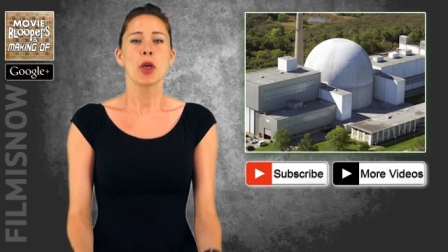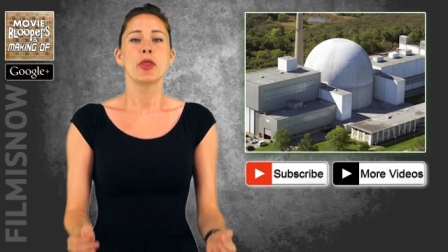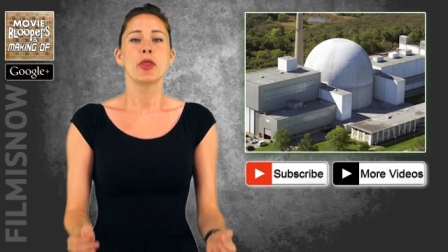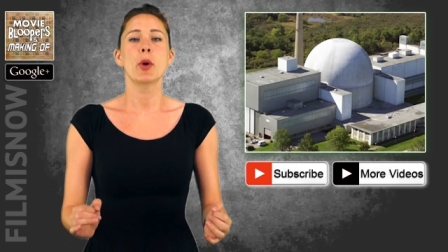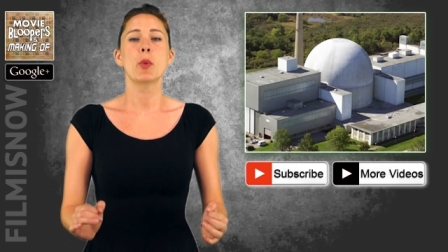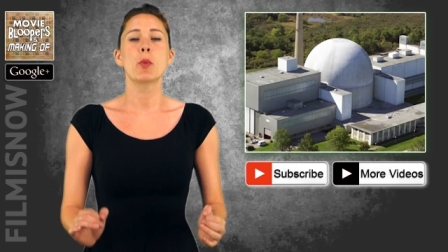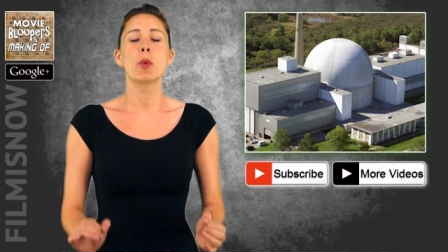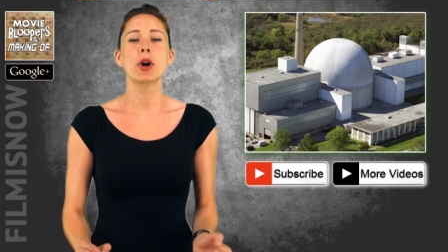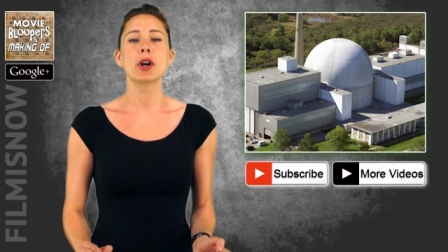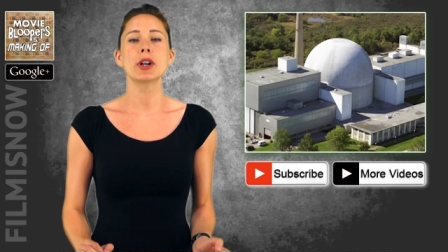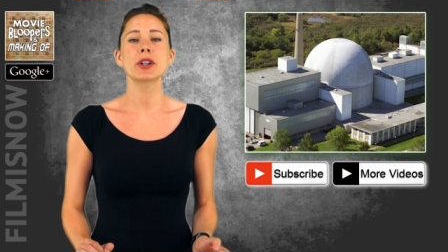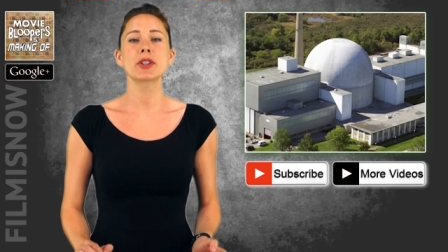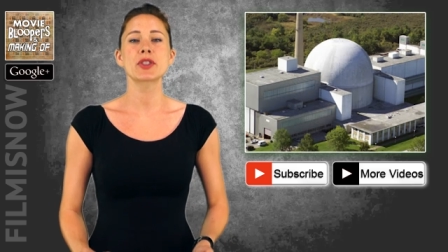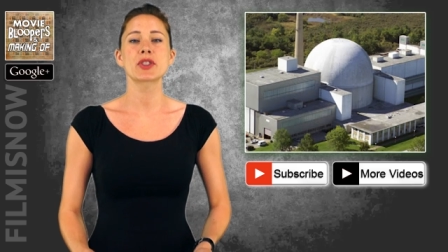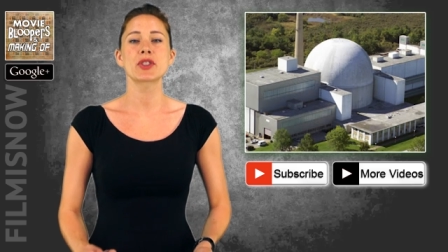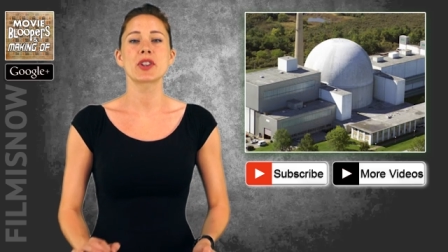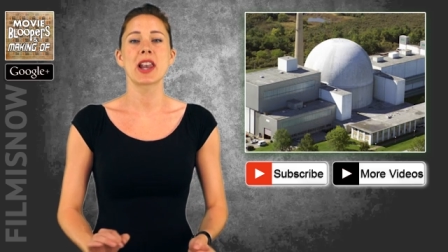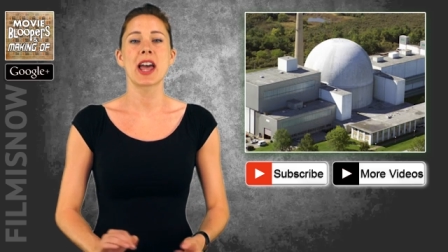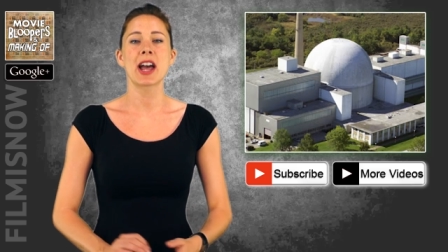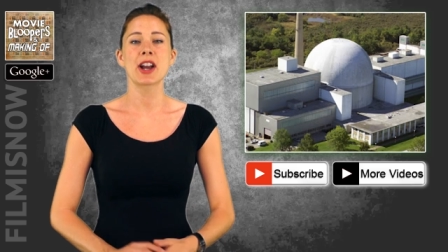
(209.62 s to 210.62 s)
the
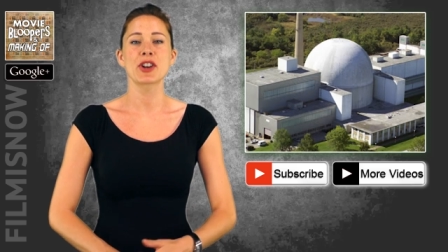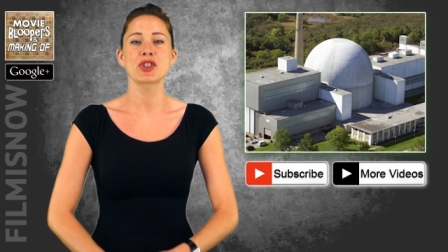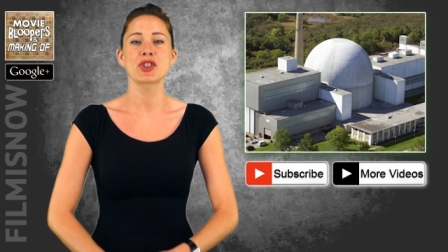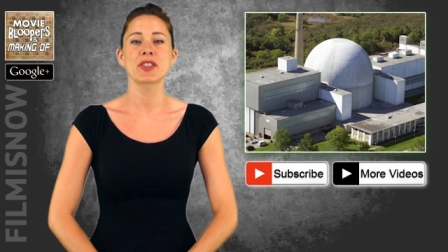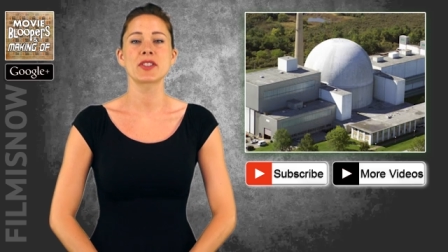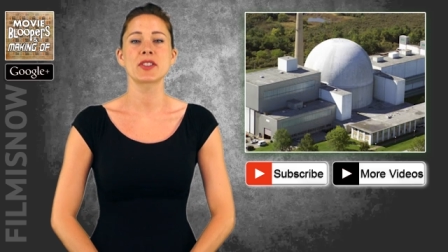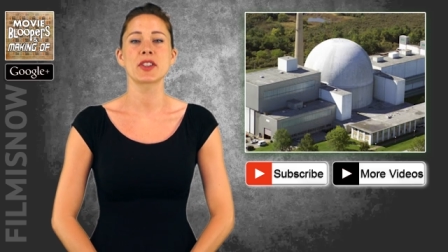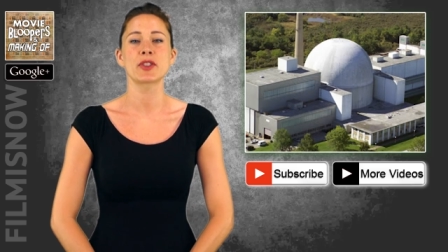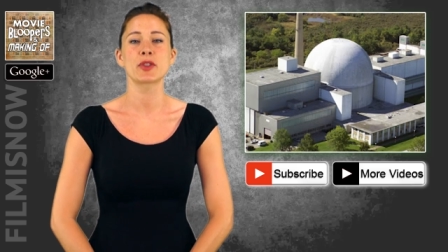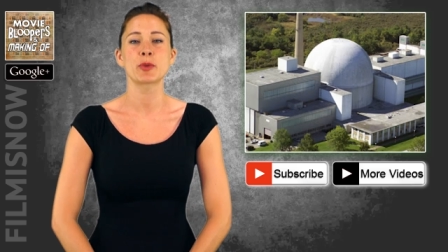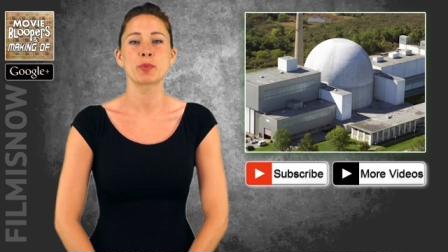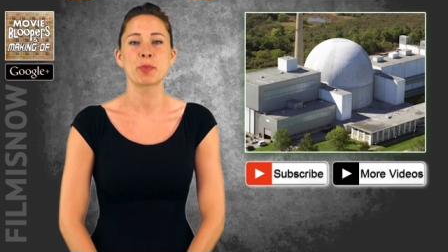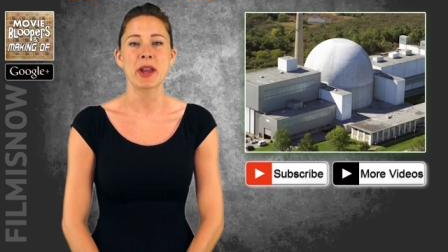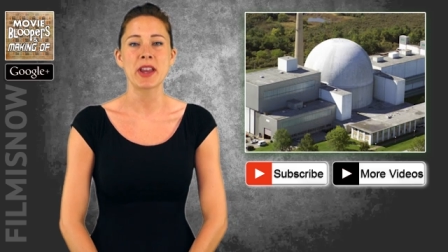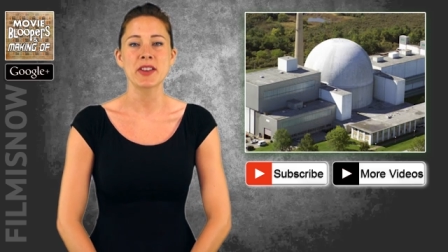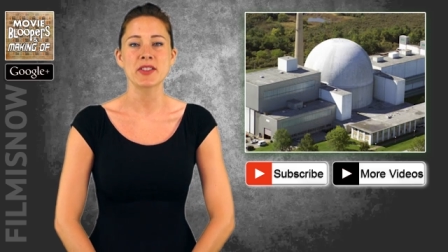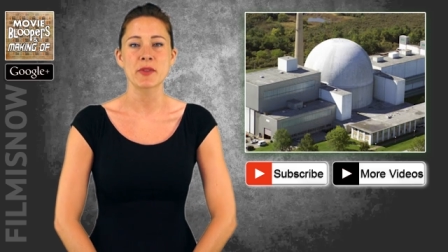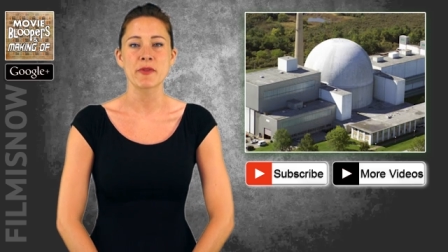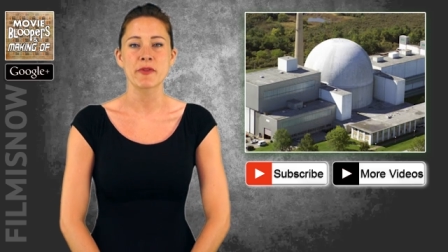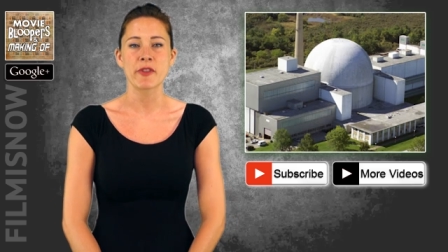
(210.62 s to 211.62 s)
world's largest
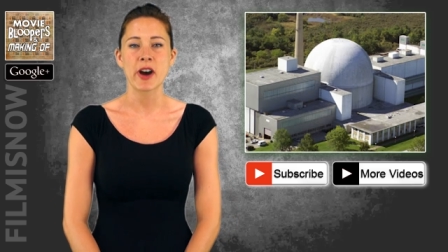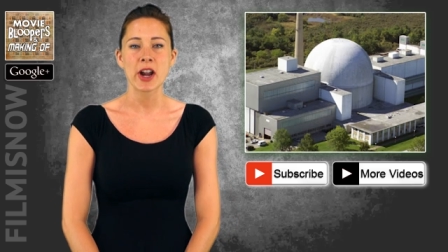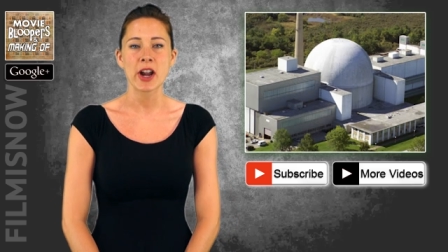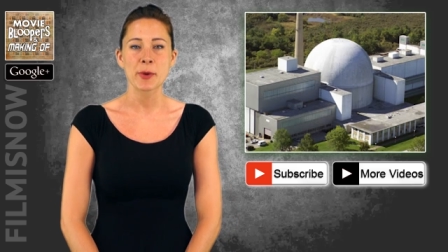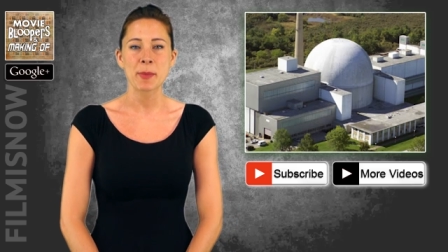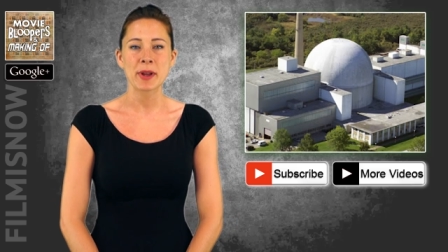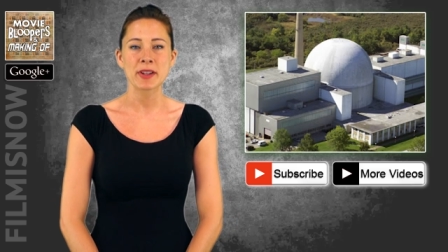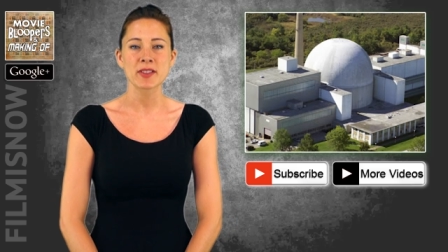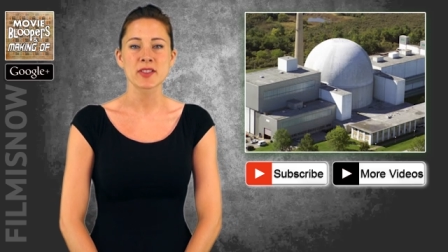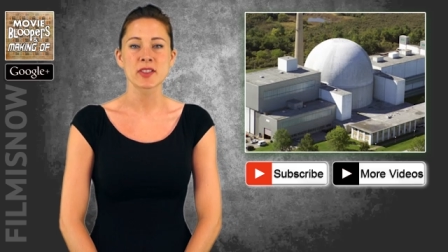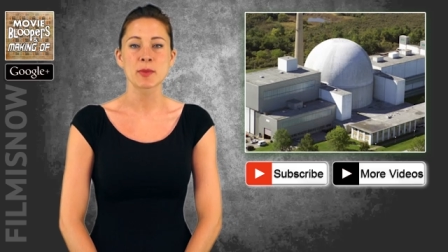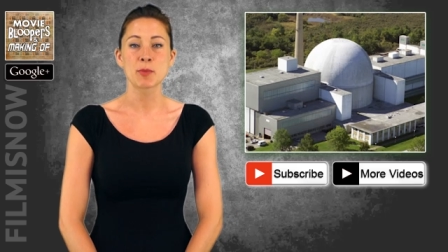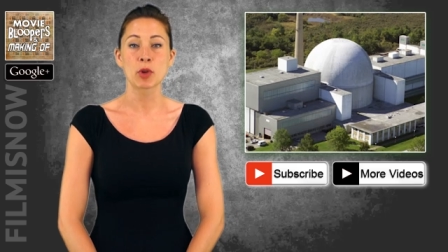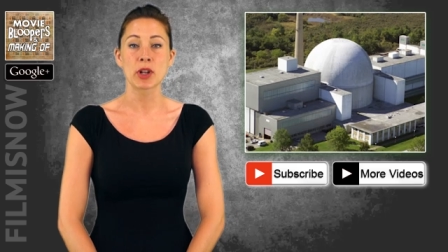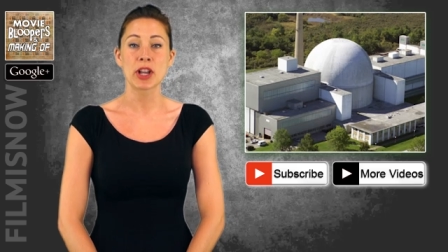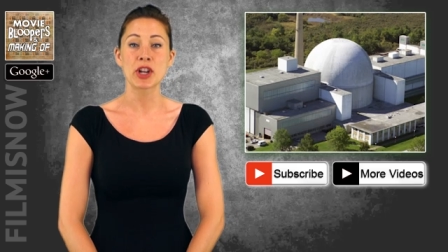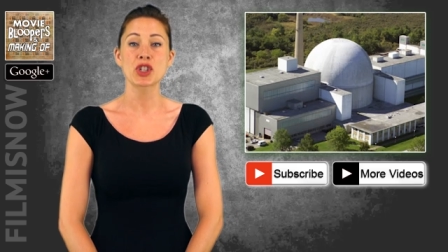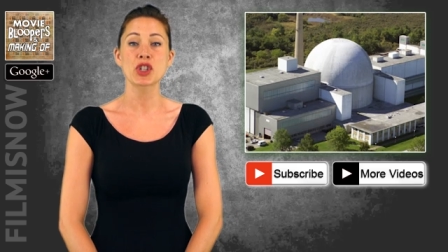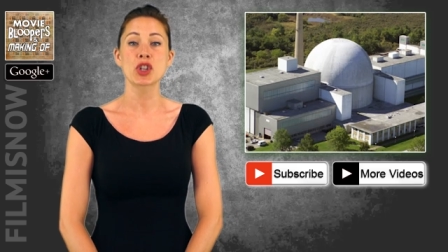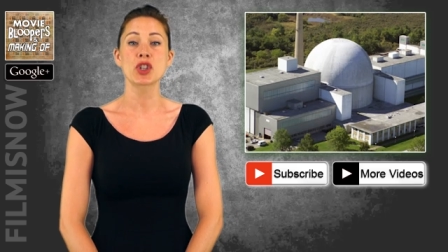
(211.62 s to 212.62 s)
space environment
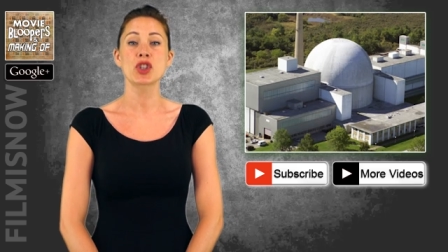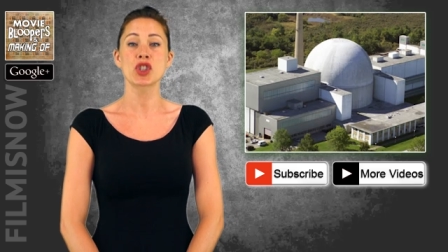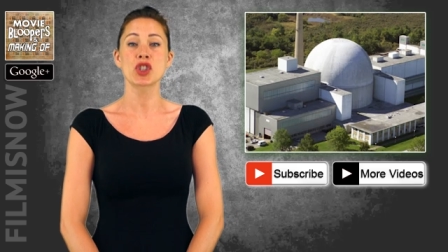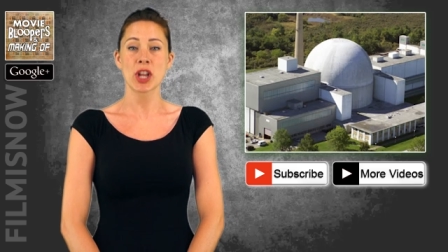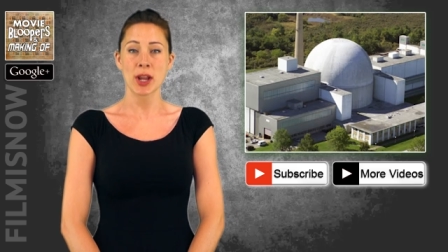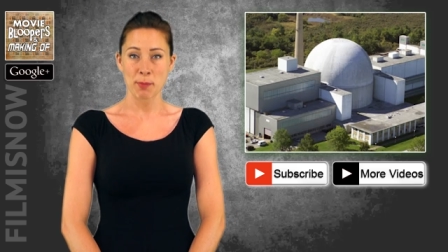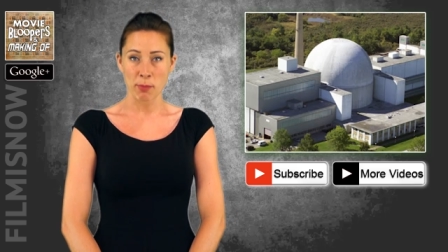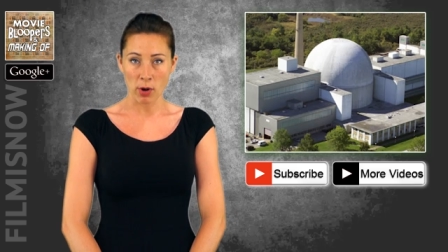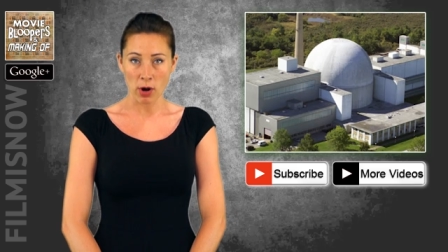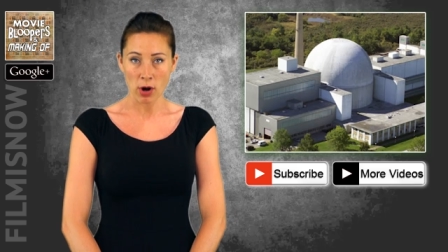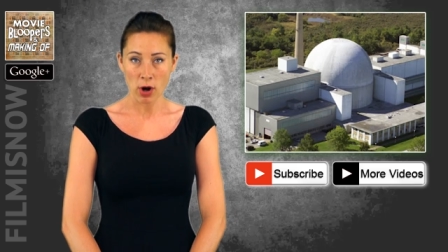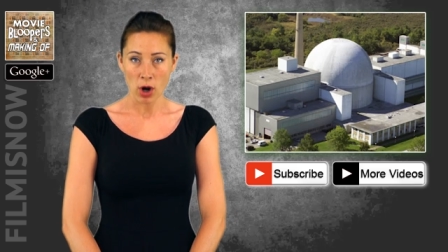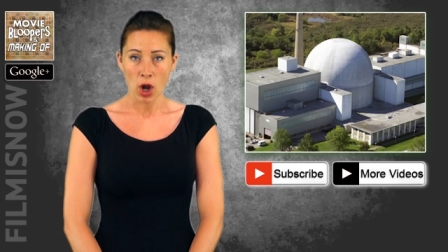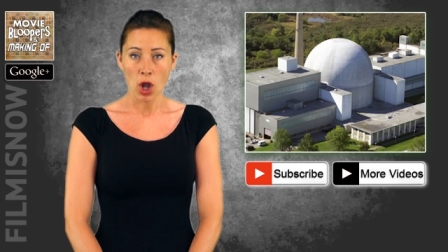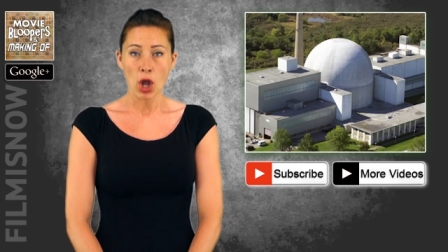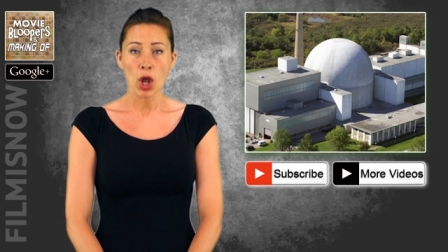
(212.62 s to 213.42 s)
simulation chamber